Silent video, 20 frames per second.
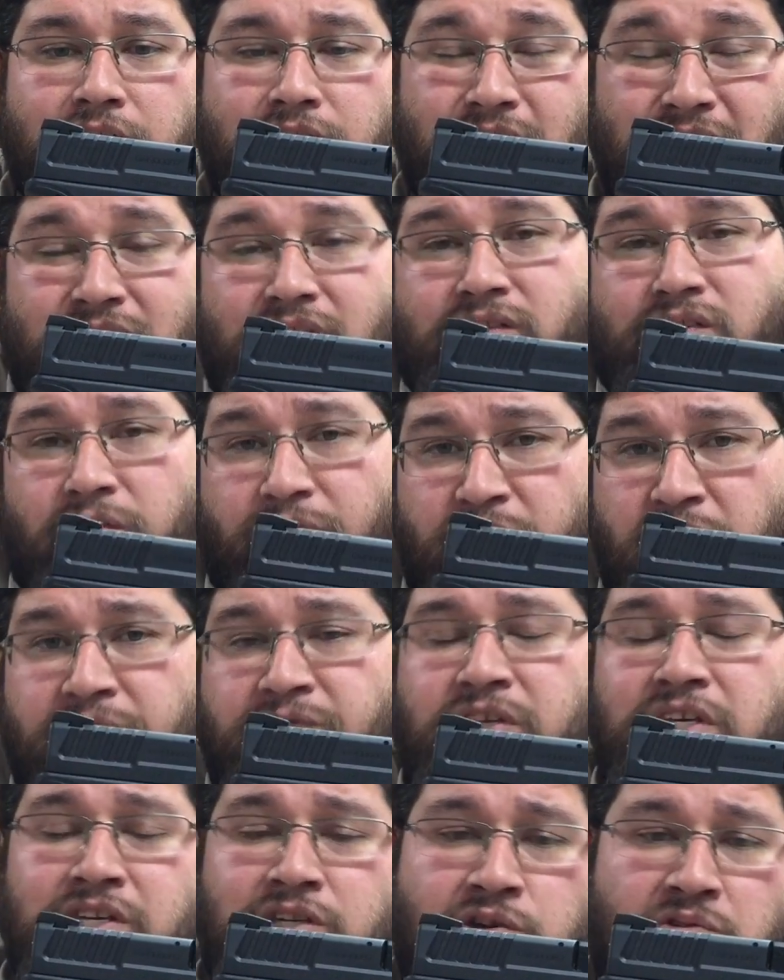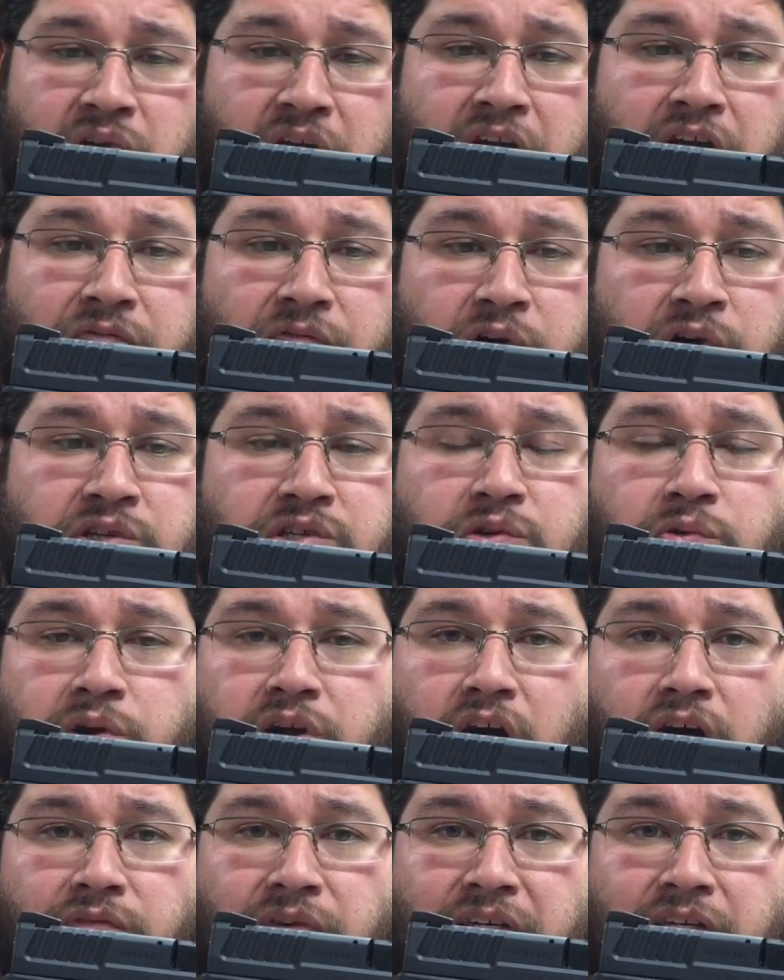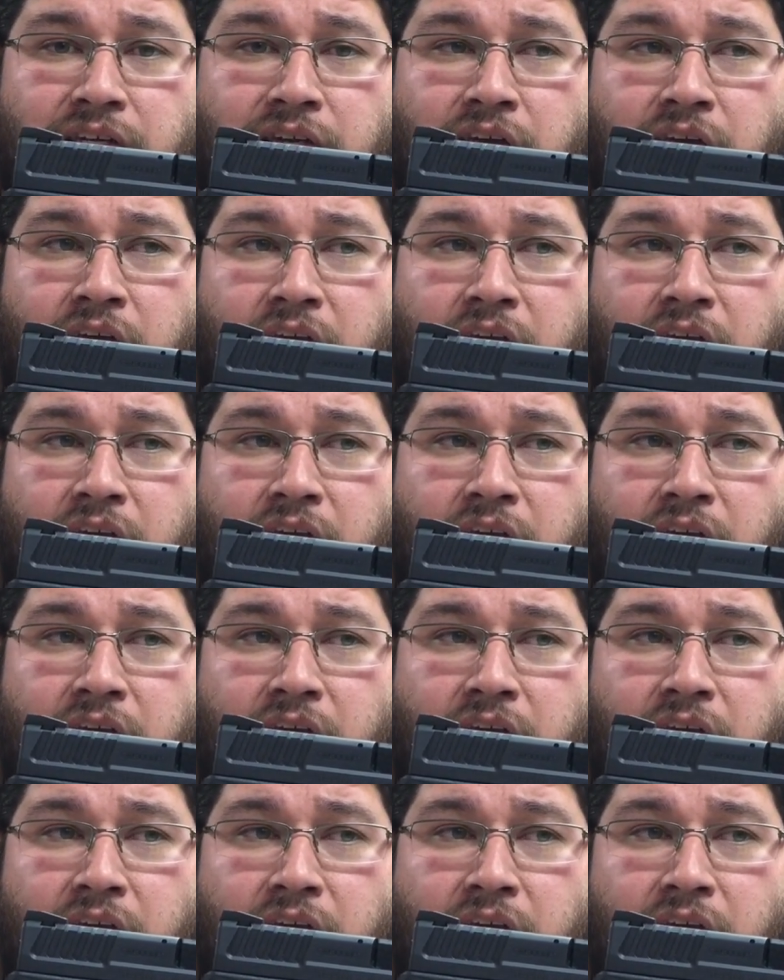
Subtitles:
this is the 15-year anniversary of it.